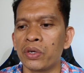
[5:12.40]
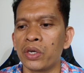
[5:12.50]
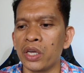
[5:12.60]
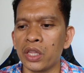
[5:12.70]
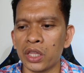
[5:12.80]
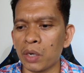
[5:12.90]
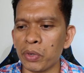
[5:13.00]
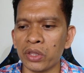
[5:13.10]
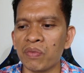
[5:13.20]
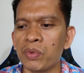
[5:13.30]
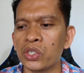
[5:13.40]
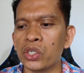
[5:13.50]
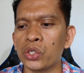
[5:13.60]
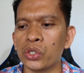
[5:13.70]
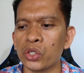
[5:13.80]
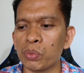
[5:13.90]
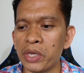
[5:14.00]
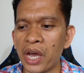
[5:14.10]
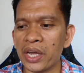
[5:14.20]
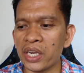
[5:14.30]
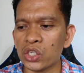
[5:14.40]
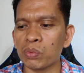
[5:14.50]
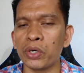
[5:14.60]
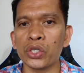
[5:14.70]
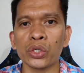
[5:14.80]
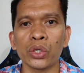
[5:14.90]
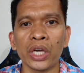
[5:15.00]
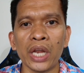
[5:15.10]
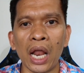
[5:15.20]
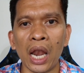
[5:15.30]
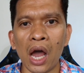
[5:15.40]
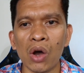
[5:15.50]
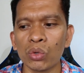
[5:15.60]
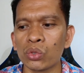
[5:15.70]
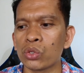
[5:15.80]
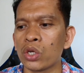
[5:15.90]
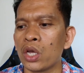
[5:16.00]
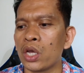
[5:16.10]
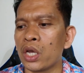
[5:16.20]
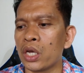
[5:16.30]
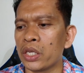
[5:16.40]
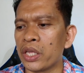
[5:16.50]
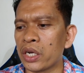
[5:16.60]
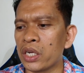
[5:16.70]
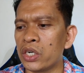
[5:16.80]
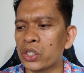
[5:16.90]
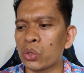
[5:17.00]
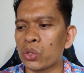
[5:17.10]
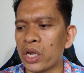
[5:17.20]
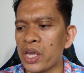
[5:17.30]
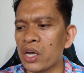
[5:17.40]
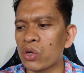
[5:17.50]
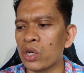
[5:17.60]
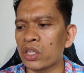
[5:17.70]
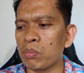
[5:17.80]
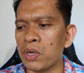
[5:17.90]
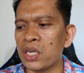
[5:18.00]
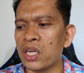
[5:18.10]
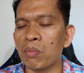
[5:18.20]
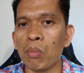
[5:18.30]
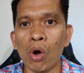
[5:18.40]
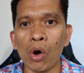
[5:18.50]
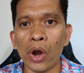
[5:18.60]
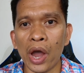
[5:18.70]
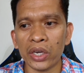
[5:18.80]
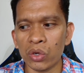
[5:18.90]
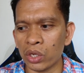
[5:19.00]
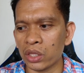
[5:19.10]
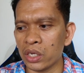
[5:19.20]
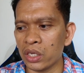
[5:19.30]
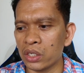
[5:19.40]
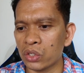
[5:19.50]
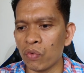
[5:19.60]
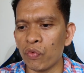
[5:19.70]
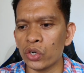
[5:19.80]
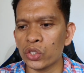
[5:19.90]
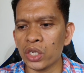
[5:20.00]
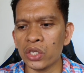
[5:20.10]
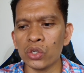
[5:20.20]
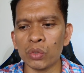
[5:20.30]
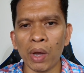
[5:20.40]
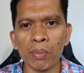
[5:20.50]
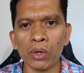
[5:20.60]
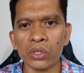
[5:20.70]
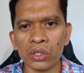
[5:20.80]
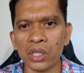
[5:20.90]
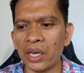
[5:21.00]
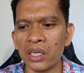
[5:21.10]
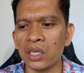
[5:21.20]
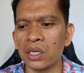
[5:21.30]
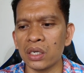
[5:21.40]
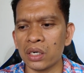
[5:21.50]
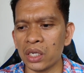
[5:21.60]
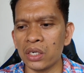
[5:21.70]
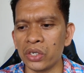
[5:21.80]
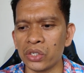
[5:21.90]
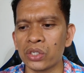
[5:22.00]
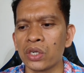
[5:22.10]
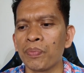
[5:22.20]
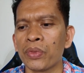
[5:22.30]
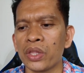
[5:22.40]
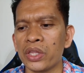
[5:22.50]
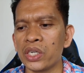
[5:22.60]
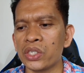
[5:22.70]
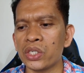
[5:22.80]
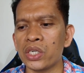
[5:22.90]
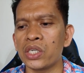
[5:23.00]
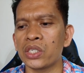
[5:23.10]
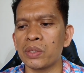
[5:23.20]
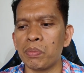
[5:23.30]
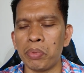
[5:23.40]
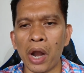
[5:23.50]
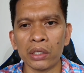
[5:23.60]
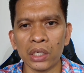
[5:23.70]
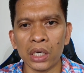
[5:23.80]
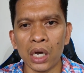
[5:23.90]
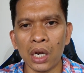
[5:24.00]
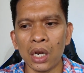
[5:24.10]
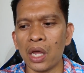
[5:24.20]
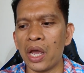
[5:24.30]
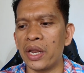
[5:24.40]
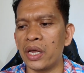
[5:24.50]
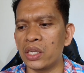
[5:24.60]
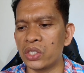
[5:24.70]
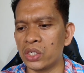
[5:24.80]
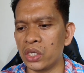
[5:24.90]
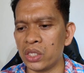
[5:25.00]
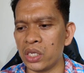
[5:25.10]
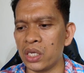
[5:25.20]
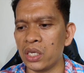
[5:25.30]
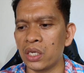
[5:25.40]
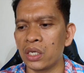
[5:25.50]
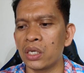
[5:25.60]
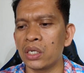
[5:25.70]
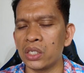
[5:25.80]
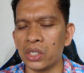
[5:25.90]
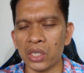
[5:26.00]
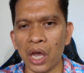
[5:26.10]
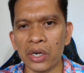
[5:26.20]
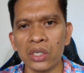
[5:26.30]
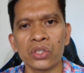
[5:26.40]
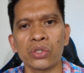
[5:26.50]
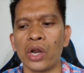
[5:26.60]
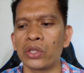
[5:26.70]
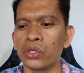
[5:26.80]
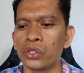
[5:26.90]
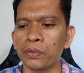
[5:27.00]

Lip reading: interpretive decisions behind each version and allows the reader to triangulate meaning more accurately. So for serious Bible study readers, this is practical and a necessary strategy.